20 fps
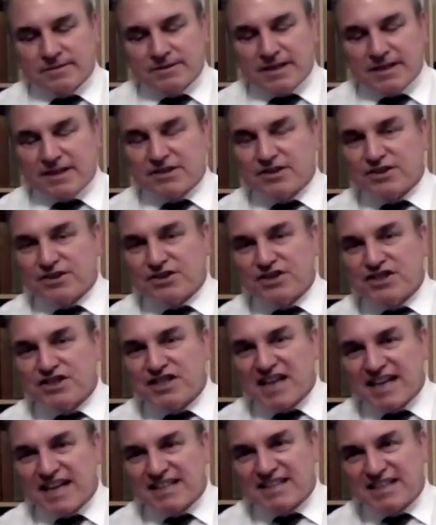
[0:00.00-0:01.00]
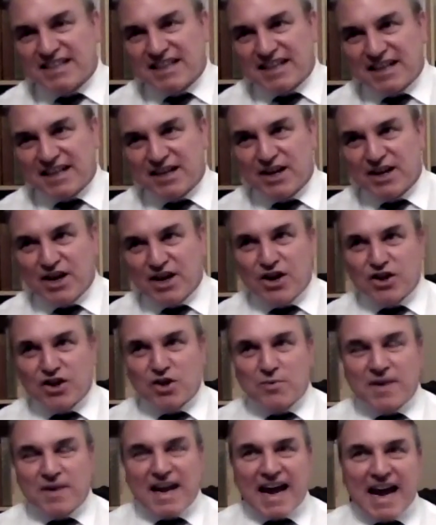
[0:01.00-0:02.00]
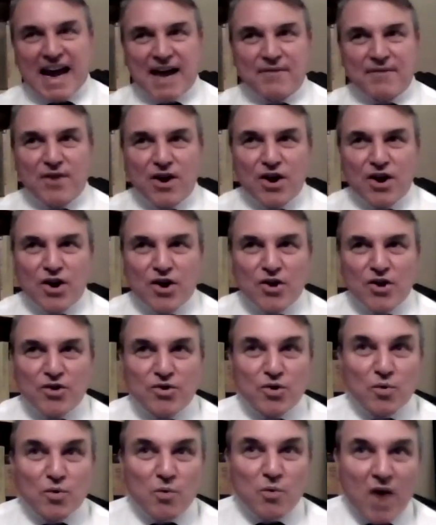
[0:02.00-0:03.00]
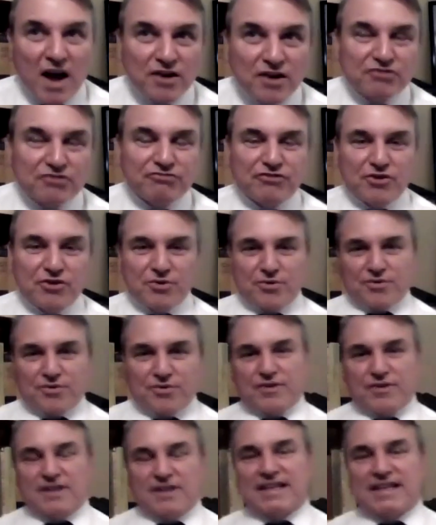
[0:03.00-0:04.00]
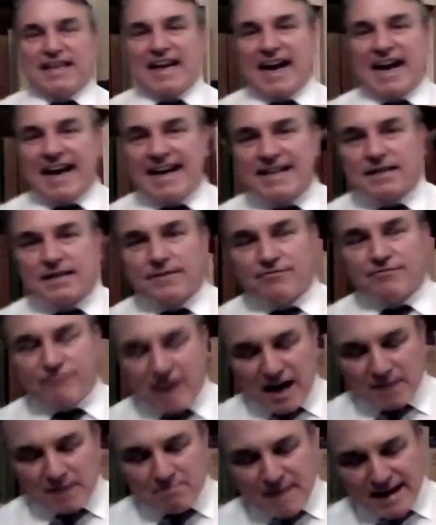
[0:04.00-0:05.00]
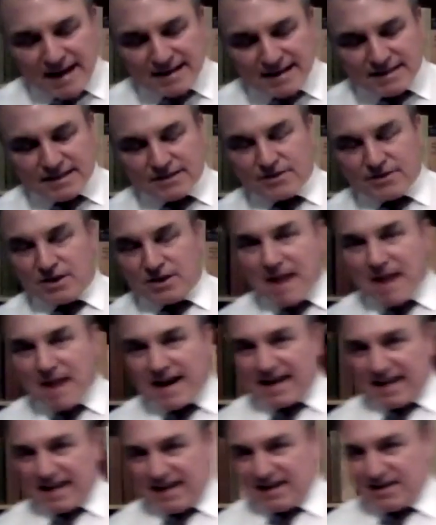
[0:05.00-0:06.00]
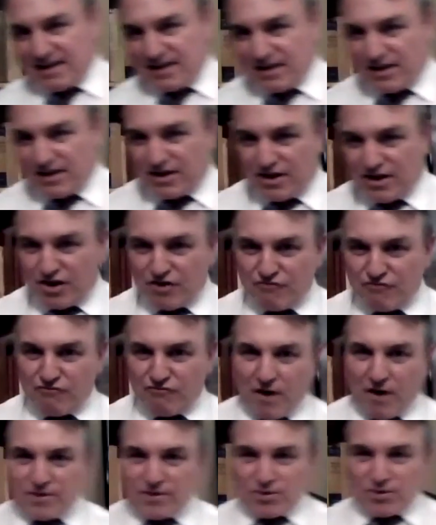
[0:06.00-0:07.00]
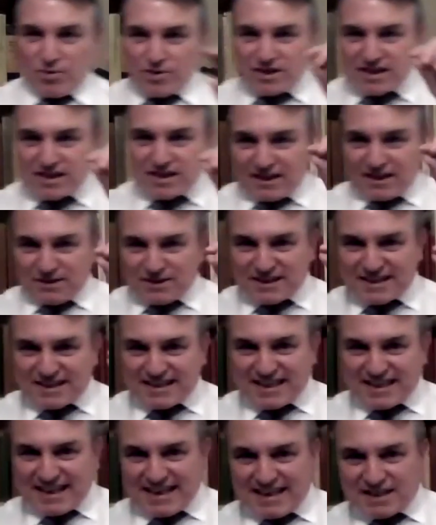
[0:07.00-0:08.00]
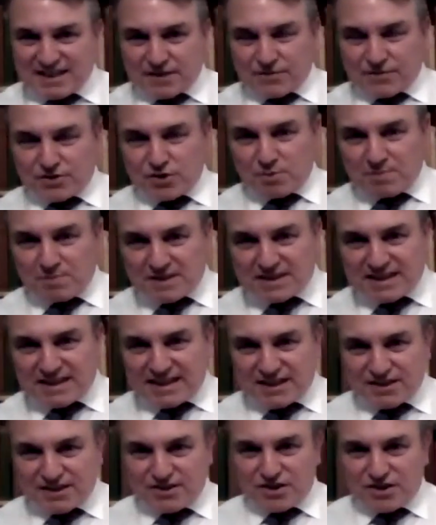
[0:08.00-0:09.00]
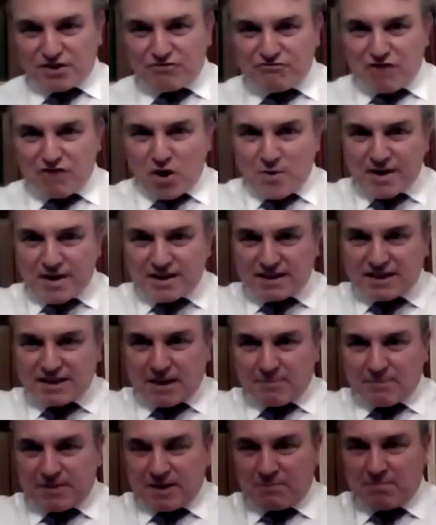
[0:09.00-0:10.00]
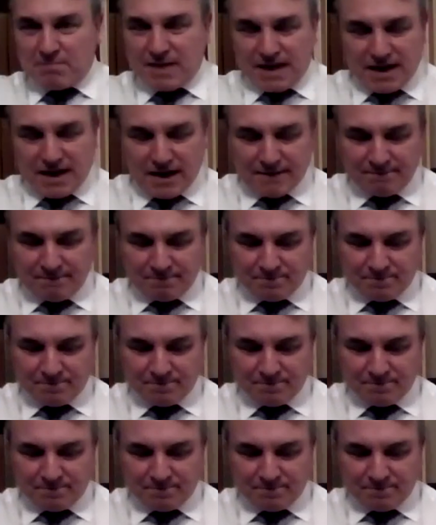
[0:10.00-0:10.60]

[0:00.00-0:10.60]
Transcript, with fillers: Chesterton's suggesting that we have the one truth that decays and fragments into the many, rather than all these little seeds of superstition that grow into something bigger.